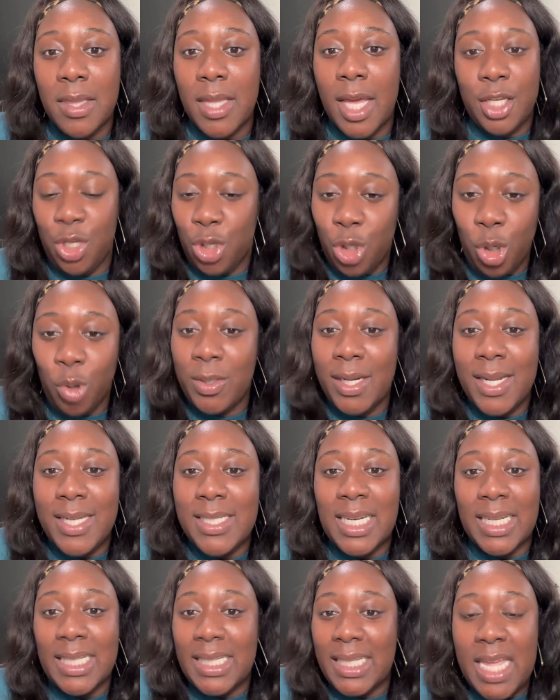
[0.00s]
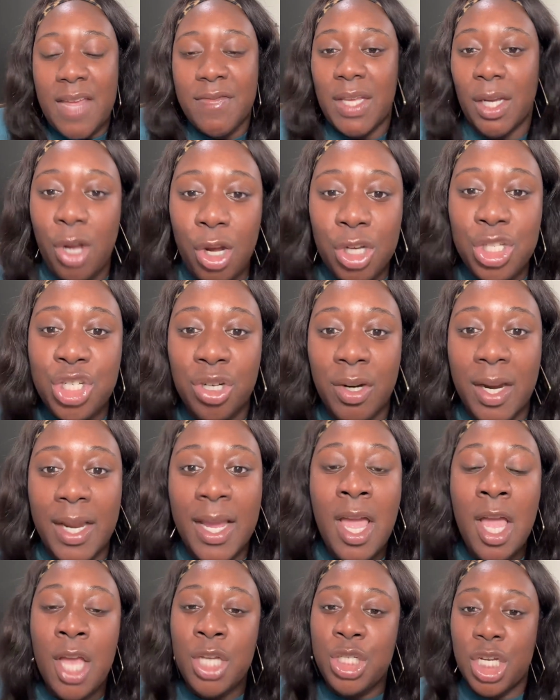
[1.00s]
Like, you don't need to leave the
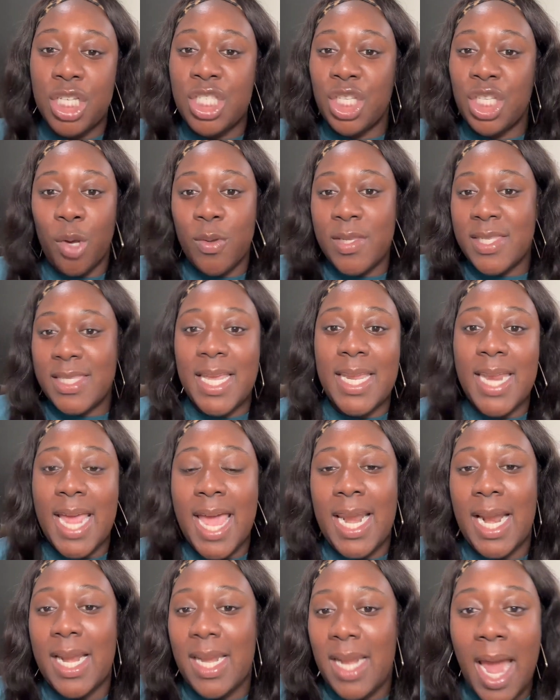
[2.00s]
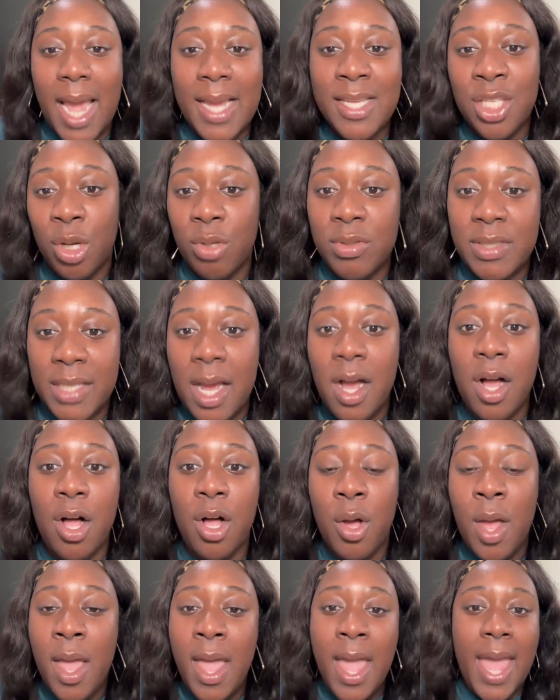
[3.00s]
country just to go sit at a nice
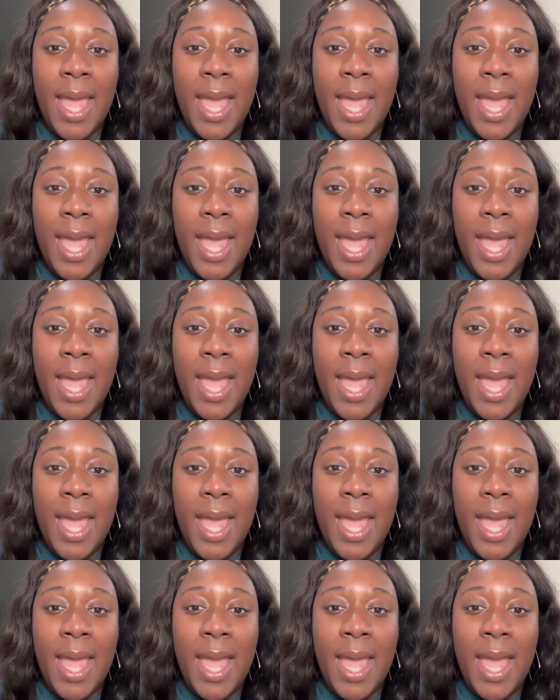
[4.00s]
hotel